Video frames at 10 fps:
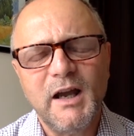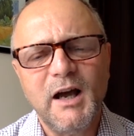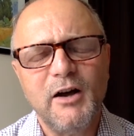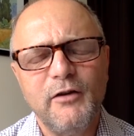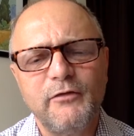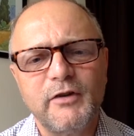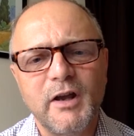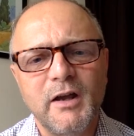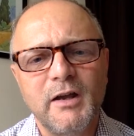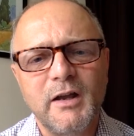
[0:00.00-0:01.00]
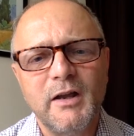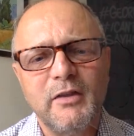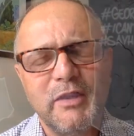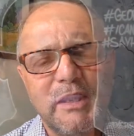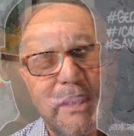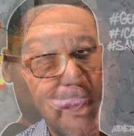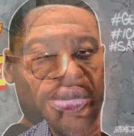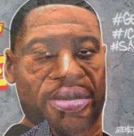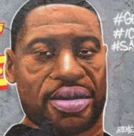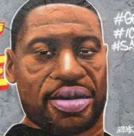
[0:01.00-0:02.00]
after the
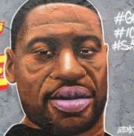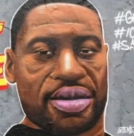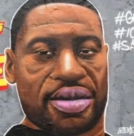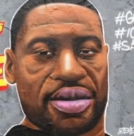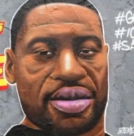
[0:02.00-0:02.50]
killing of George